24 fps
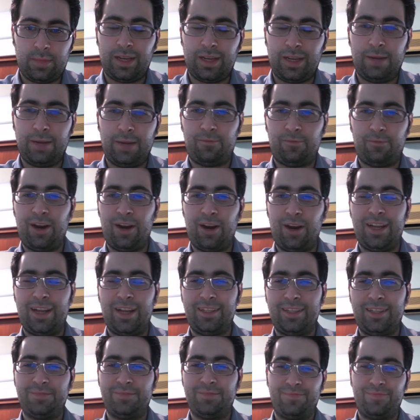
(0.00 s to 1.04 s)
I'm
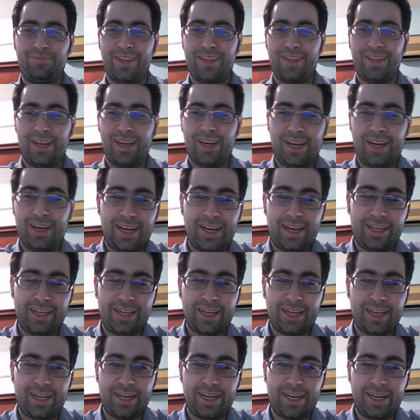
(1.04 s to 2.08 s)
fine. Hi,
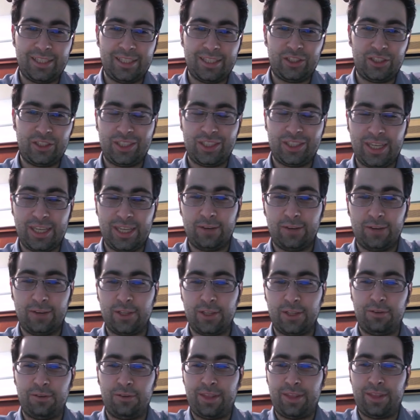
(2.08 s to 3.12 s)
Nagaraj. How's
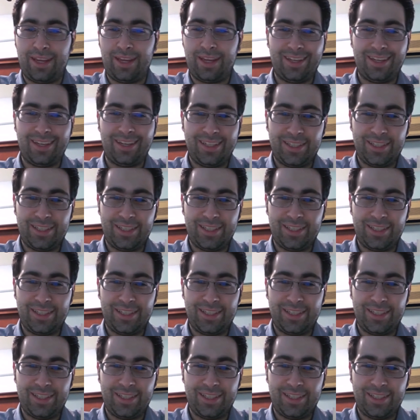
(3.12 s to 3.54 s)
everything?